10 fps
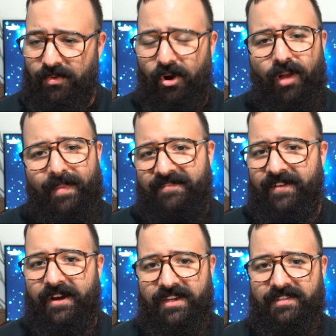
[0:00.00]
through all
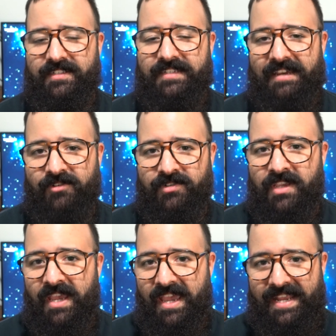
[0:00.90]
my various
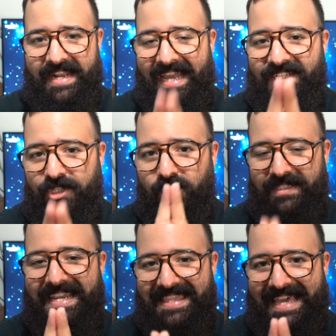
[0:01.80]
endeavors, and I
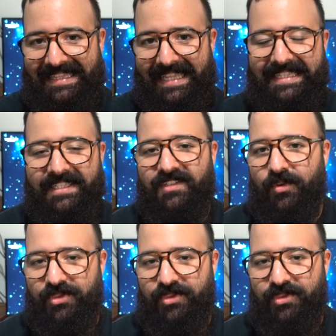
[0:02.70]
don't take that lightly.